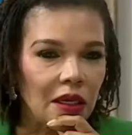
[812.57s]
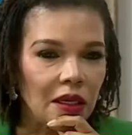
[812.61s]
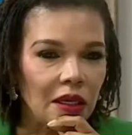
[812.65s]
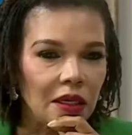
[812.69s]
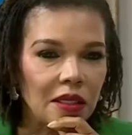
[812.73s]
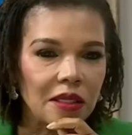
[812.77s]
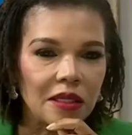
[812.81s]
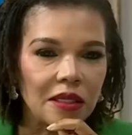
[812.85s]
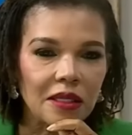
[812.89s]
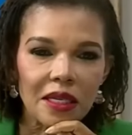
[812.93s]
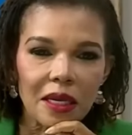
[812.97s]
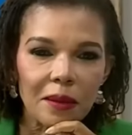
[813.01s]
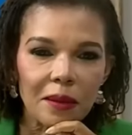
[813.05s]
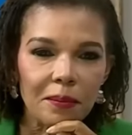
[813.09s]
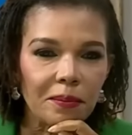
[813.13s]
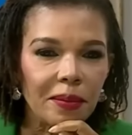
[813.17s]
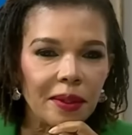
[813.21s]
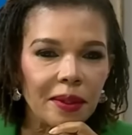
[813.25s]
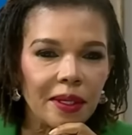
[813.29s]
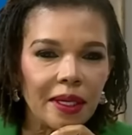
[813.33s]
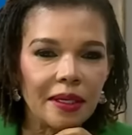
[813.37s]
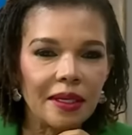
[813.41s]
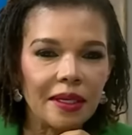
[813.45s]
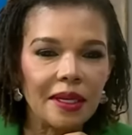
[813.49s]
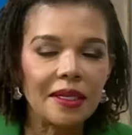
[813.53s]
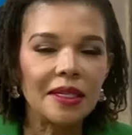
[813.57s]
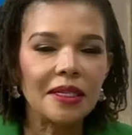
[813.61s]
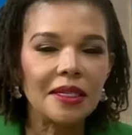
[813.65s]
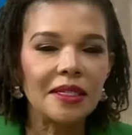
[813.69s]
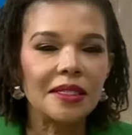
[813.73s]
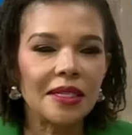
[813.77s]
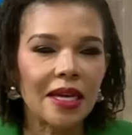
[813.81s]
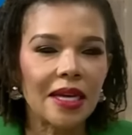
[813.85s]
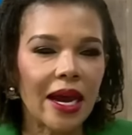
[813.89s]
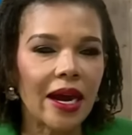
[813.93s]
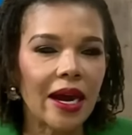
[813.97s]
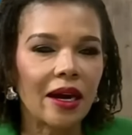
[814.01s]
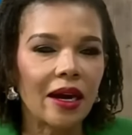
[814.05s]
It's simply the
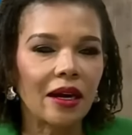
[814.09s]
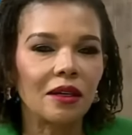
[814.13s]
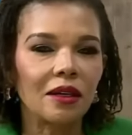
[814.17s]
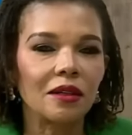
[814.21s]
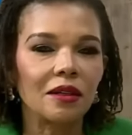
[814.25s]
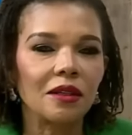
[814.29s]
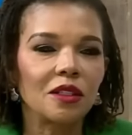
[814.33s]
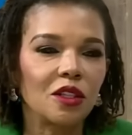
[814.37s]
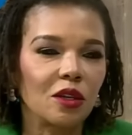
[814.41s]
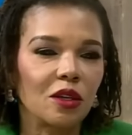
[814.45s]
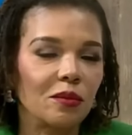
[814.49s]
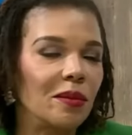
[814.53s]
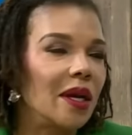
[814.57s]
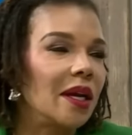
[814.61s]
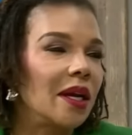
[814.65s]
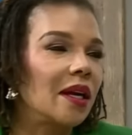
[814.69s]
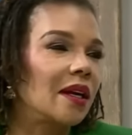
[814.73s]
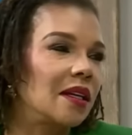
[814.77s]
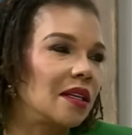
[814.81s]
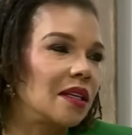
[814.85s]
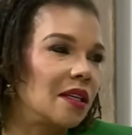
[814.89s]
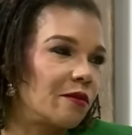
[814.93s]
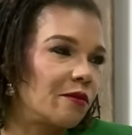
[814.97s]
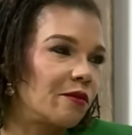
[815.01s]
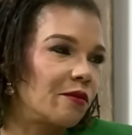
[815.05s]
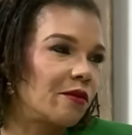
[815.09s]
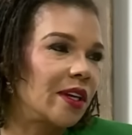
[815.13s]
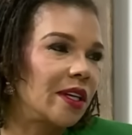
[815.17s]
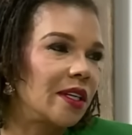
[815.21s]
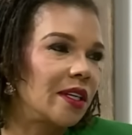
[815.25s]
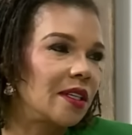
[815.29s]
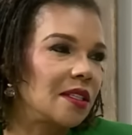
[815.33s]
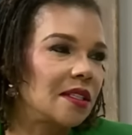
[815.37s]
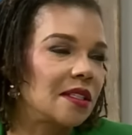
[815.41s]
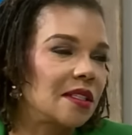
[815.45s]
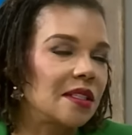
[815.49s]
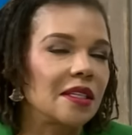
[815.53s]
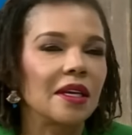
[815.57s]
desire to make a
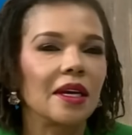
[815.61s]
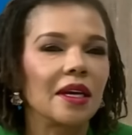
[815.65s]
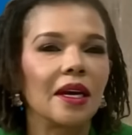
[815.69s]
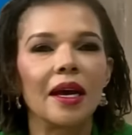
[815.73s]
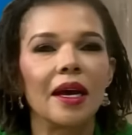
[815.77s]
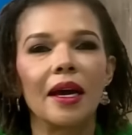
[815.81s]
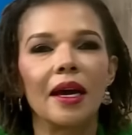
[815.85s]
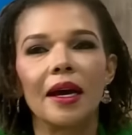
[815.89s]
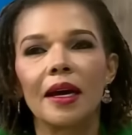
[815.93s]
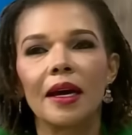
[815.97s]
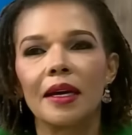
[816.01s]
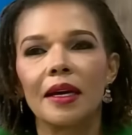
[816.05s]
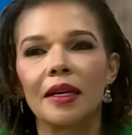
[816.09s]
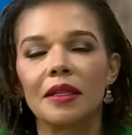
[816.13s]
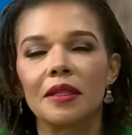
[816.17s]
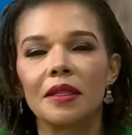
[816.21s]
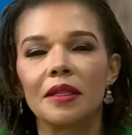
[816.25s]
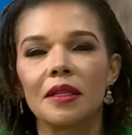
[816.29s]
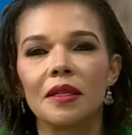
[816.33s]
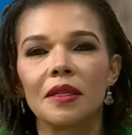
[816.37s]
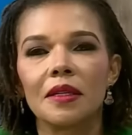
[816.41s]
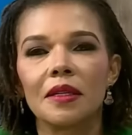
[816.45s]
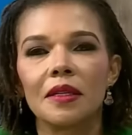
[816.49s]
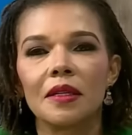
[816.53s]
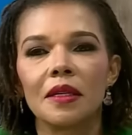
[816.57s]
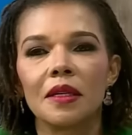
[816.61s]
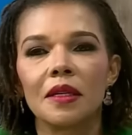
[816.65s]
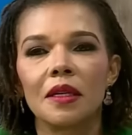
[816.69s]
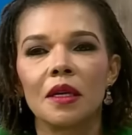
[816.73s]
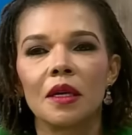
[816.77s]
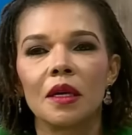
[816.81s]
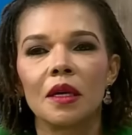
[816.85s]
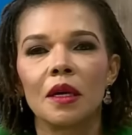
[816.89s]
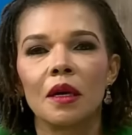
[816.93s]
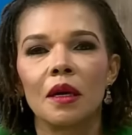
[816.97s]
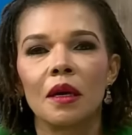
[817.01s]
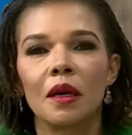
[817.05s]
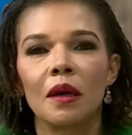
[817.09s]
difference, and
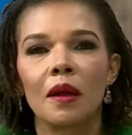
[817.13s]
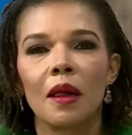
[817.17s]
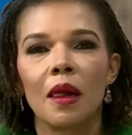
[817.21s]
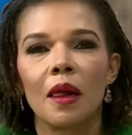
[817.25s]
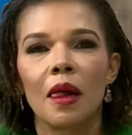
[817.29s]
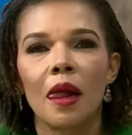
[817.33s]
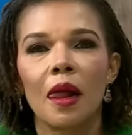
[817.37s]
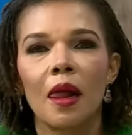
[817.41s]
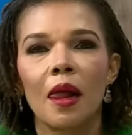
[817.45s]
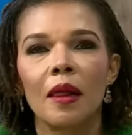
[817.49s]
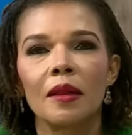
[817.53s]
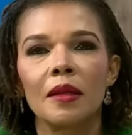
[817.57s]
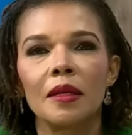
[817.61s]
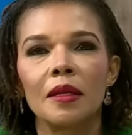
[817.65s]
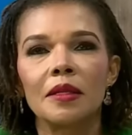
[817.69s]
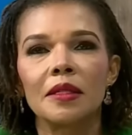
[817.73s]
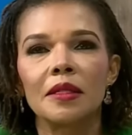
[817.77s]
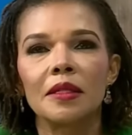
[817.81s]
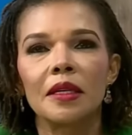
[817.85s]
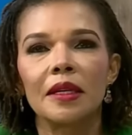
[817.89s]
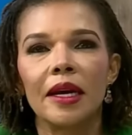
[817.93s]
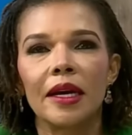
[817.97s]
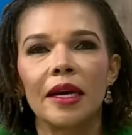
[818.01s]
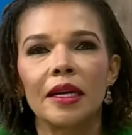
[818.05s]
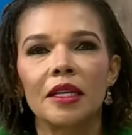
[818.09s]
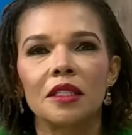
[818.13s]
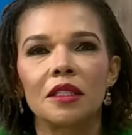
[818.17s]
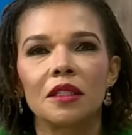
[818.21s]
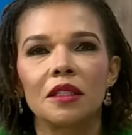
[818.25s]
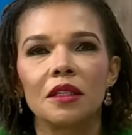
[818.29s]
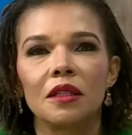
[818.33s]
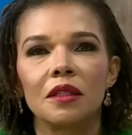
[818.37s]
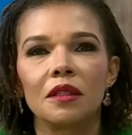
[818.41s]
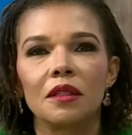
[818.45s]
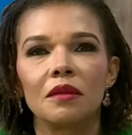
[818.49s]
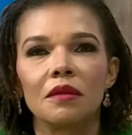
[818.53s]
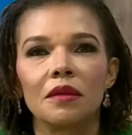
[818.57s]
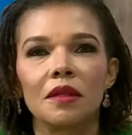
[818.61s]
this
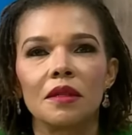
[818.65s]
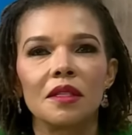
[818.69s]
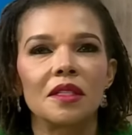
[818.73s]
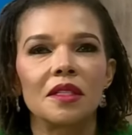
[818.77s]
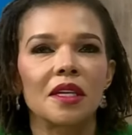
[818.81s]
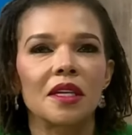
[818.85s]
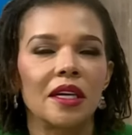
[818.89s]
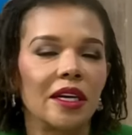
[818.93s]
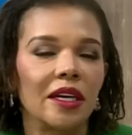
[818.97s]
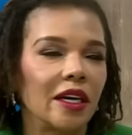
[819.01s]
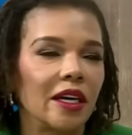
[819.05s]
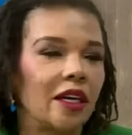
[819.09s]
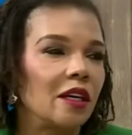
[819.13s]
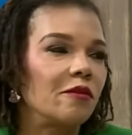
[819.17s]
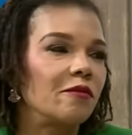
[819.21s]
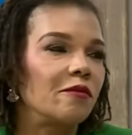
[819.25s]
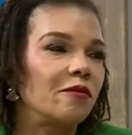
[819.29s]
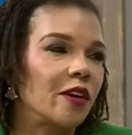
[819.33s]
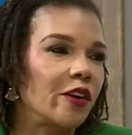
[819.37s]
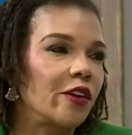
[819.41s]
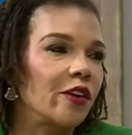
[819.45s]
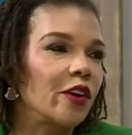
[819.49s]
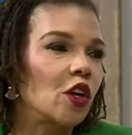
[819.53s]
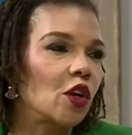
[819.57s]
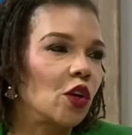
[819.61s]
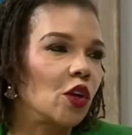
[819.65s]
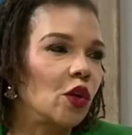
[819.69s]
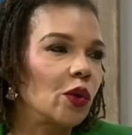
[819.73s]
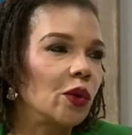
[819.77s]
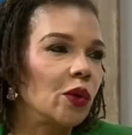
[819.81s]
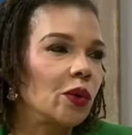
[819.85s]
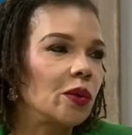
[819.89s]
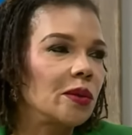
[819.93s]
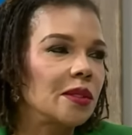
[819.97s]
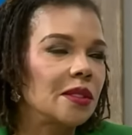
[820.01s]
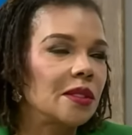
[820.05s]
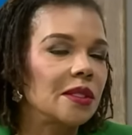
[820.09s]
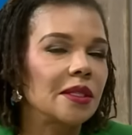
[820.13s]
election is clearly very
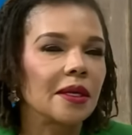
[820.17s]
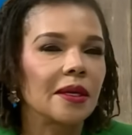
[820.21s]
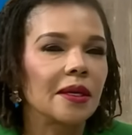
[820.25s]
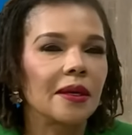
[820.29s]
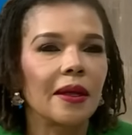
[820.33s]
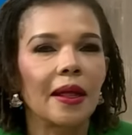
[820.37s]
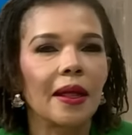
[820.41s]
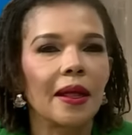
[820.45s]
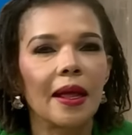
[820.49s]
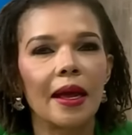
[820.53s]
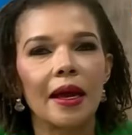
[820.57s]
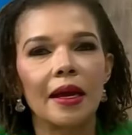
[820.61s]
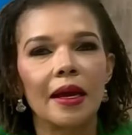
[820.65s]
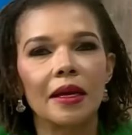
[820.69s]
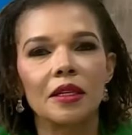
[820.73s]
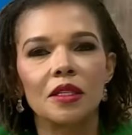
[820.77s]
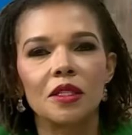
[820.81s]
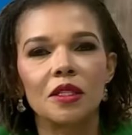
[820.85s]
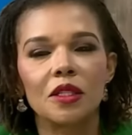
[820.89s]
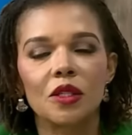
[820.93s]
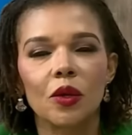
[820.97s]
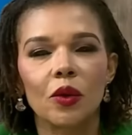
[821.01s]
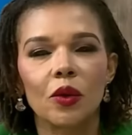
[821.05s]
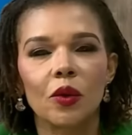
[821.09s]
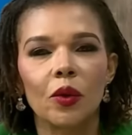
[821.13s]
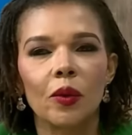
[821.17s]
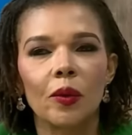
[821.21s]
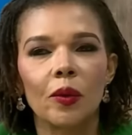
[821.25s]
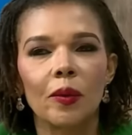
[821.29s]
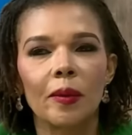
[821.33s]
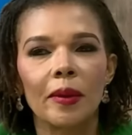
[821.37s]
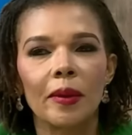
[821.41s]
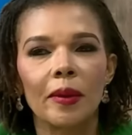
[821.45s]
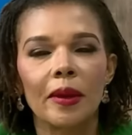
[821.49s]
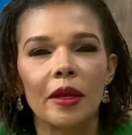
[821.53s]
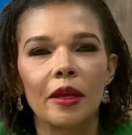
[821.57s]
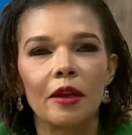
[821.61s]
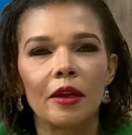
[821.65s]
close, and so
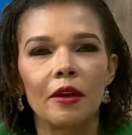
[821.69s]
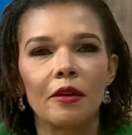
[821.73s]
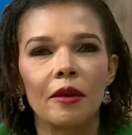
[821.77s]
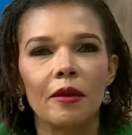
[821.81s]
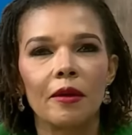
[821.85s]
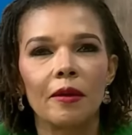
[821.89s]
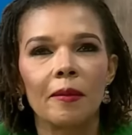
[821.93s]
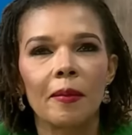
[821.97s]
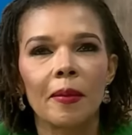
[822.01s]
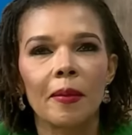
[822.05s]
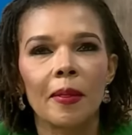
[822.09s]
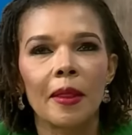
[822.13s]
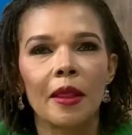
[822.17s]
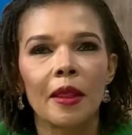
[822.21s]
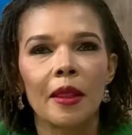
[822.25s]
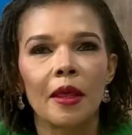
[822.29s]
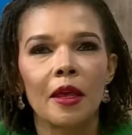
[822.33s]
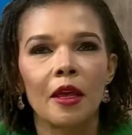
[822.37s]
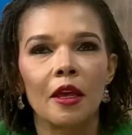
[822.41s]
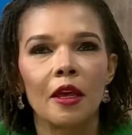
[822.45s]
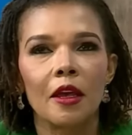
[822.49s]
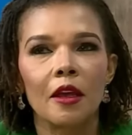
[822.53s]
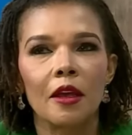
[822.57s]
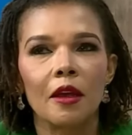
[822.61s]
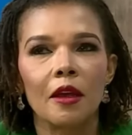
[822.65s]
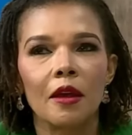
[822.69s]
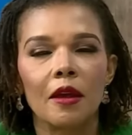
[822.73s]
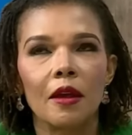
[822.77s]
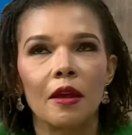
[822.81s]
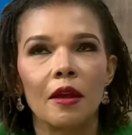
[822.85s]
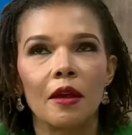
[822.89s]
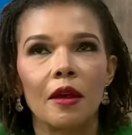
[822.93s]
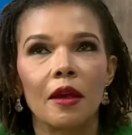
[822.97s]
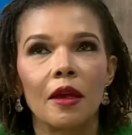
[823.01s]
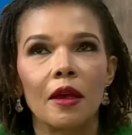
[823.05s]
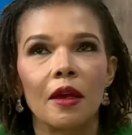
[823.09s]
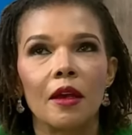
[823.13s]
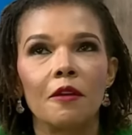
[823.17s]

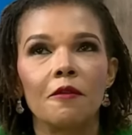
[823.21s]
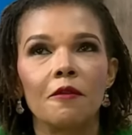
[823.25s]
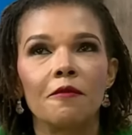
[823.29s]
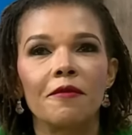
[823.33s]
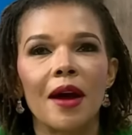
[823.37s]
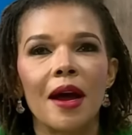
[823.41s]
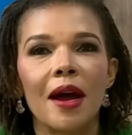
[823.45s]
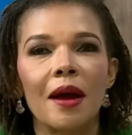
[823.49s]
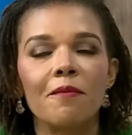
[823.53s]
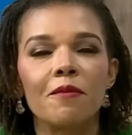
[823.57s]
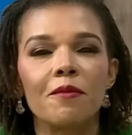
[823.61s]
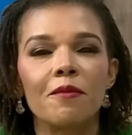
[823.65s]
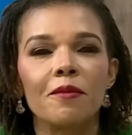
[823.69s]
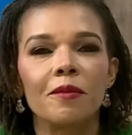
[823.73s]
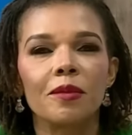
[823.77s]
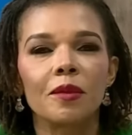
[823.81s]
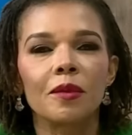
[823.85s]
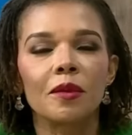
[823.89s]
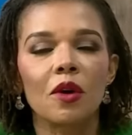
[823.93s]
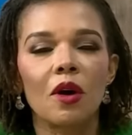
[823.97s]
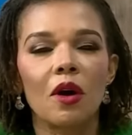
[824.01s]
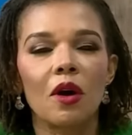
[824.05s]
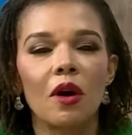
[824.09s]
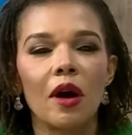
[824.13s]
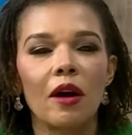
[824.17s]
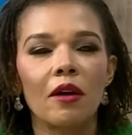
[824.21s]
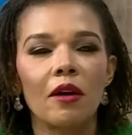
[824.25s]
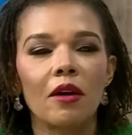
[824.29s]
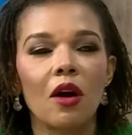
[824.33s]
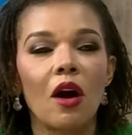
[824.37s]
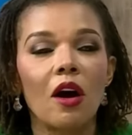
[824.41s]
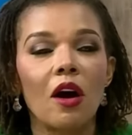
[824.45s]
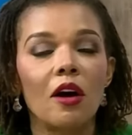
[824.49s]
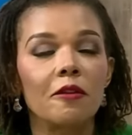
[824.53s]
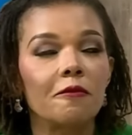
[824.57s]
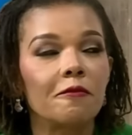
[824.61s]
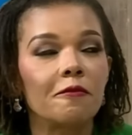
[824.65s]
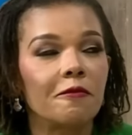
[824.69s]
if I'm
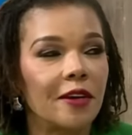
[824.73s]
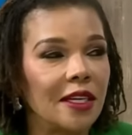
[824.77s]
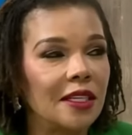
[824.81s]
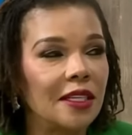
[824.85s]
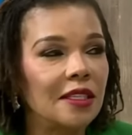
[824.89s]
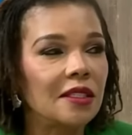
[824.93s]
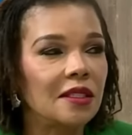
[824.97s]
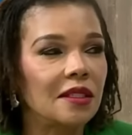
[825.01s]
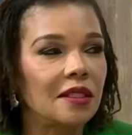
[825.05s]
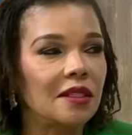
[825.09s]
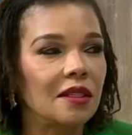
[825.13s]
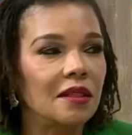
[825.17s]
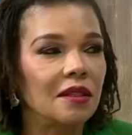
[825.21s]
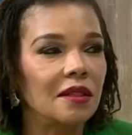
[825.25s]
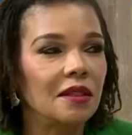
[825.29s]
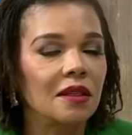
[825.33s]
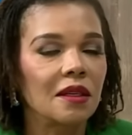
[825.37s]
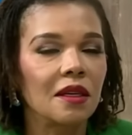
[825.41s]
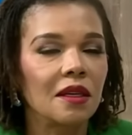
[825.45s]
convinced